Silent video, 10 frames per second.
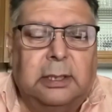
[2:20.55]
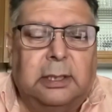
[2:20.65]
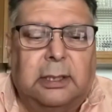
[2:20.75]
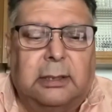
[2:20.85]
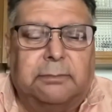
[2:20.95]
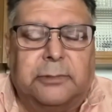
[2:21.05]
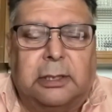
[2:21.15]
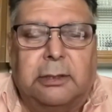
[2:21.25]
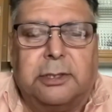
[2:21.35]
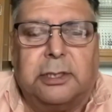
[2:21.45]

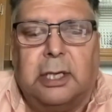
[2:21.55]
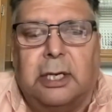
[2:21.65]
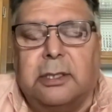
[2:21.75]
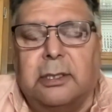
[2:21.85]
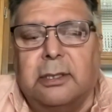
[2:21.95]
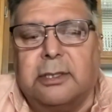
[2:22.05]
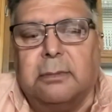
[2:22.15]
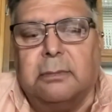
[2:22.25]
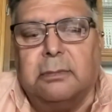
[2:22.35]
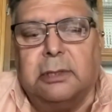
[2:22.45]
elucidation and
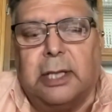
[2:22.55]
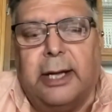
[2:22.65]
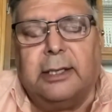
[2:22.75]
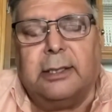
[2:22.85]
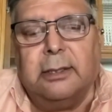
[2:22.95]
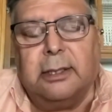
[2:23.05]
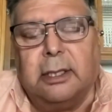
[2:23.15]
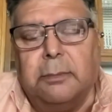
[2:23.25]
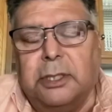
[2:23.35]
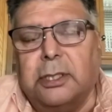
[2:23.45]
some light that
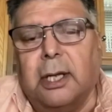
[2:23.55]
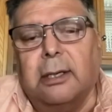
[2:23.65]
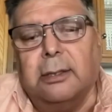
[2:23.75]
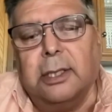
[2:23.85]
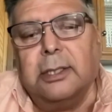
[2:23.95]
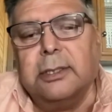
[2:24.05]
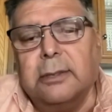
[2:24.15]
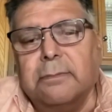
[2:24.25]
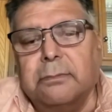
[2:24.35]
can be shed on this.